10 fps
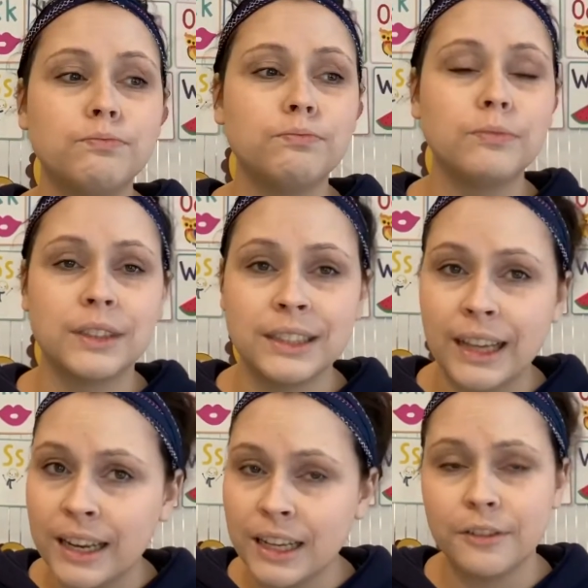
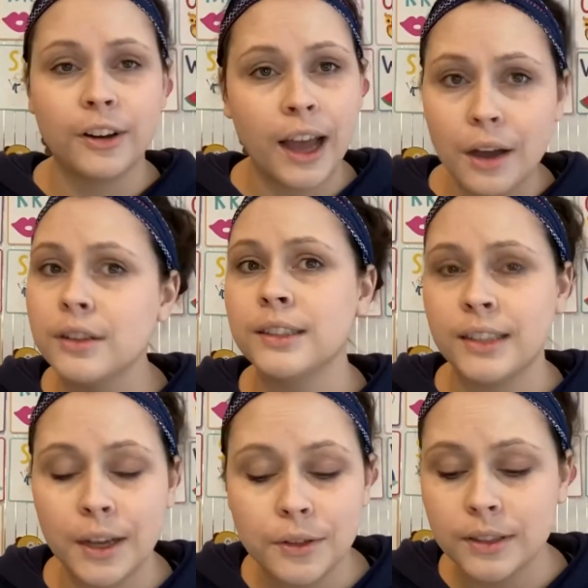studying for hours and
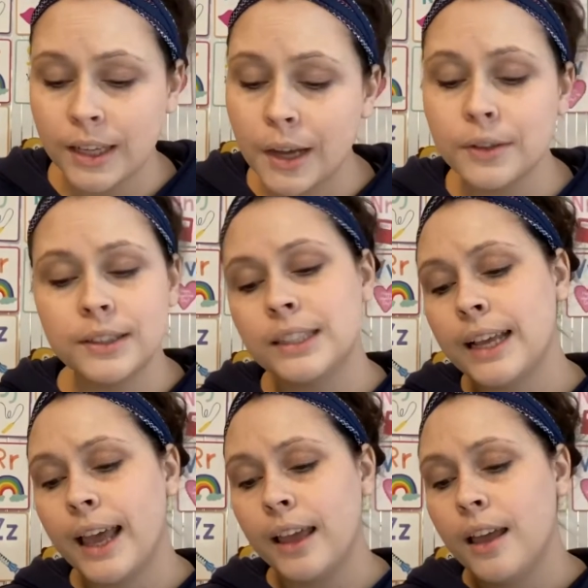hours and hours a
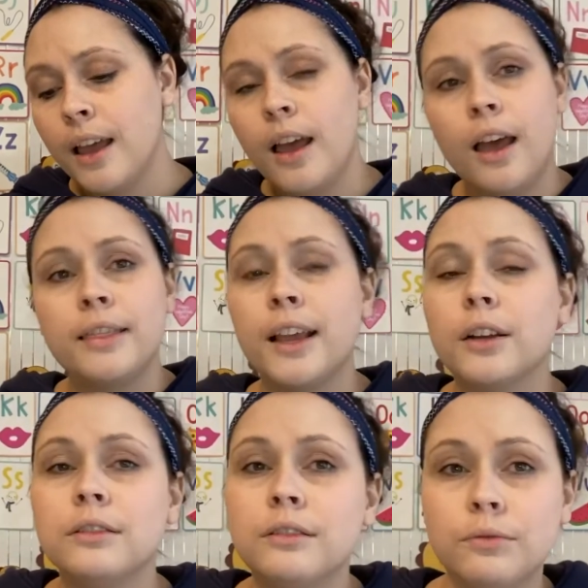day. They
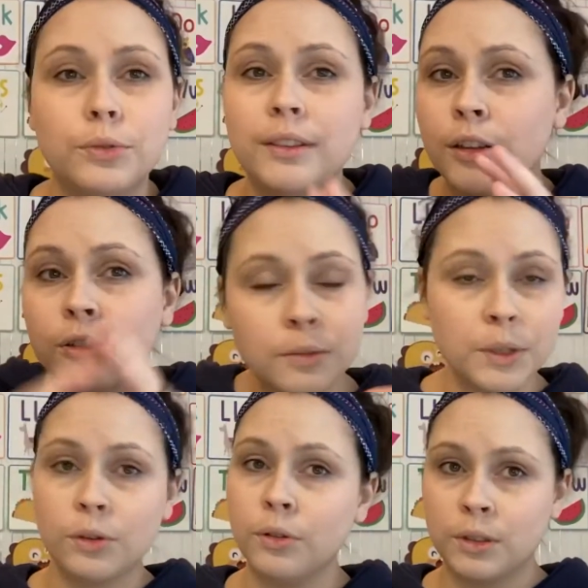are with the ultimate
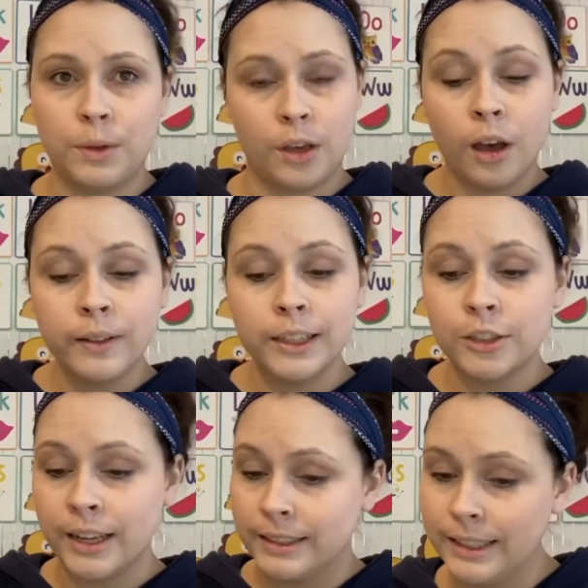goal to be college
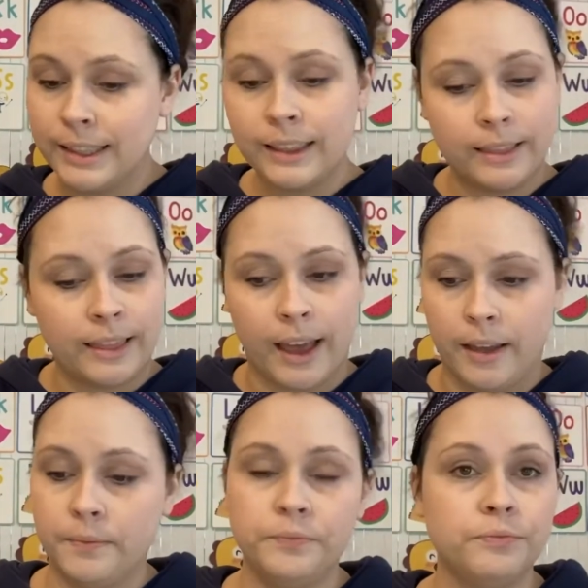and to get that
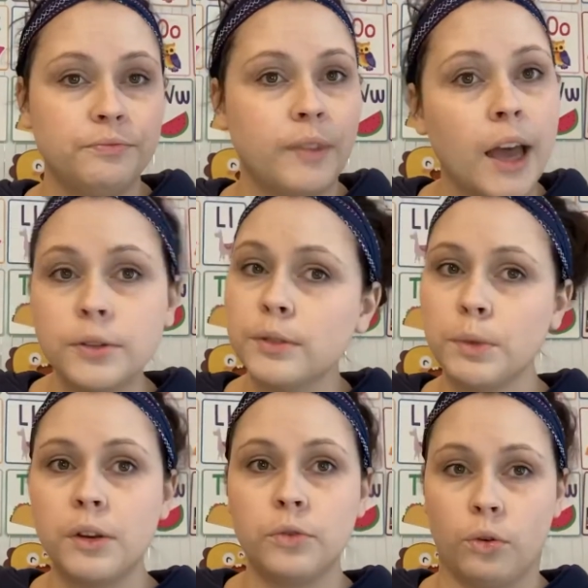house made
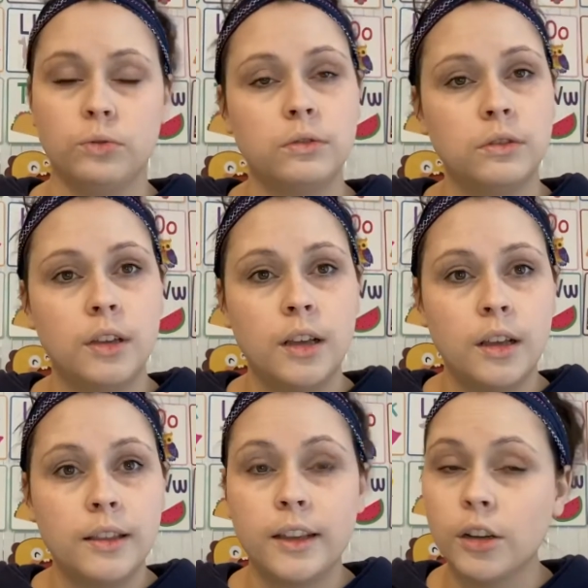of gold.
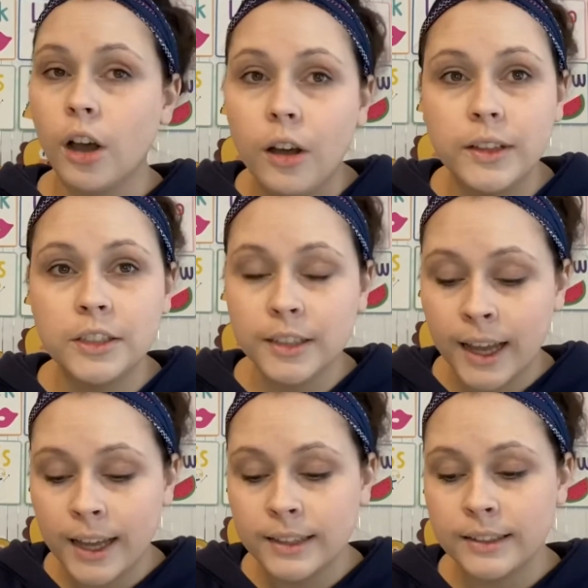They're college,
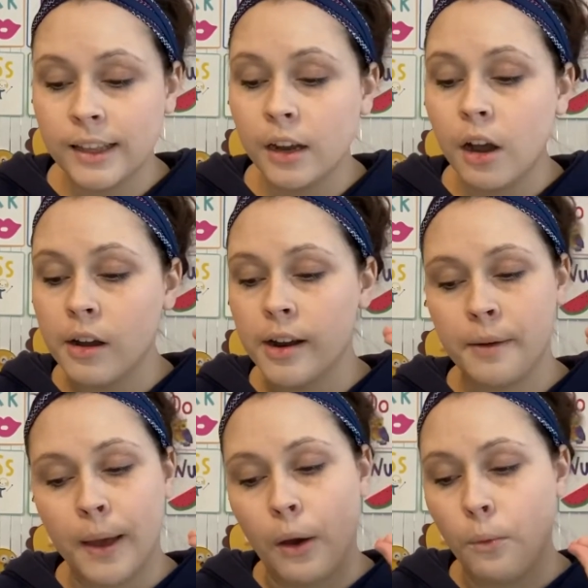guys. There are
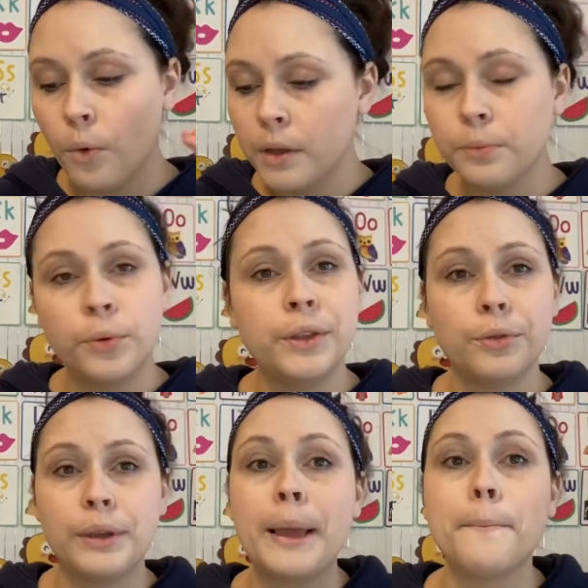about
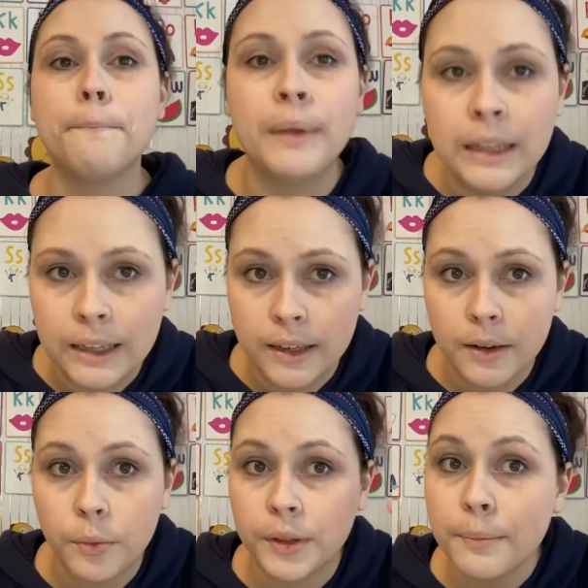1.3 billion,
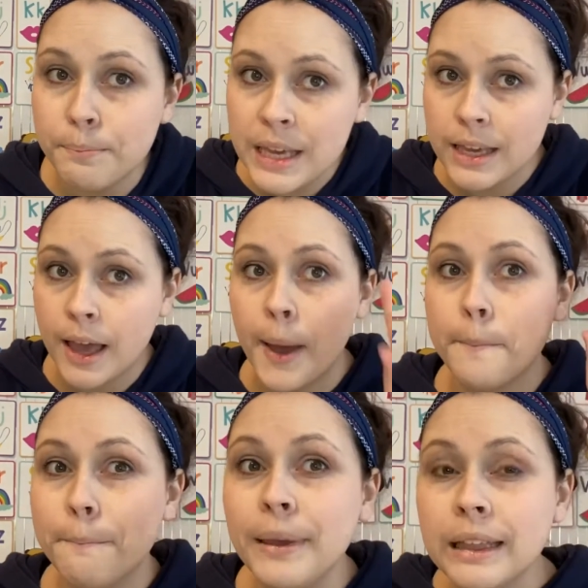with a B,
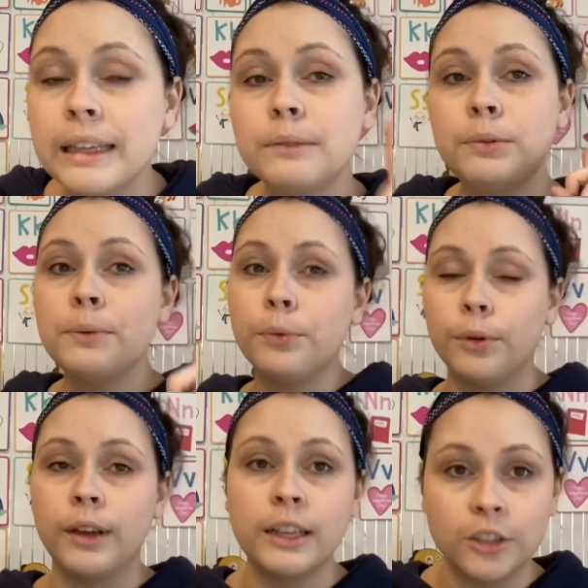billion people
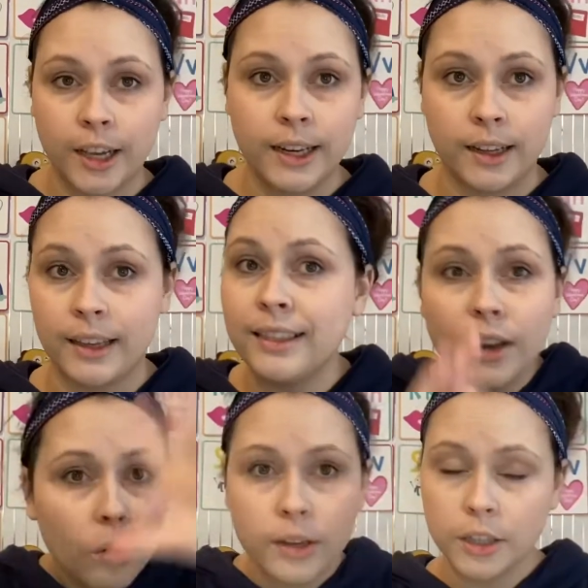in China, in the
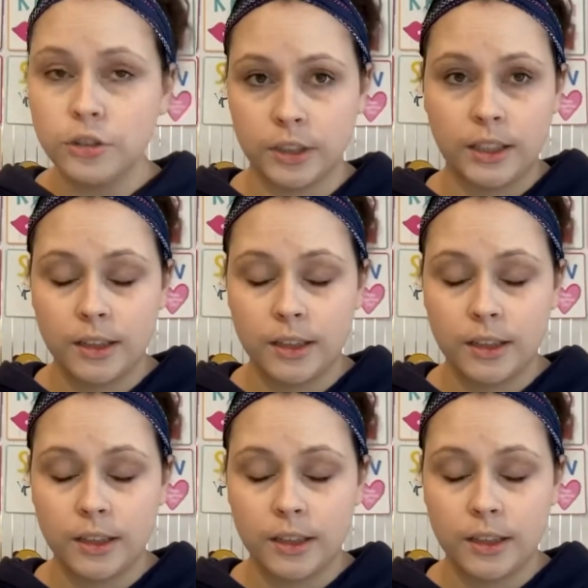whole country.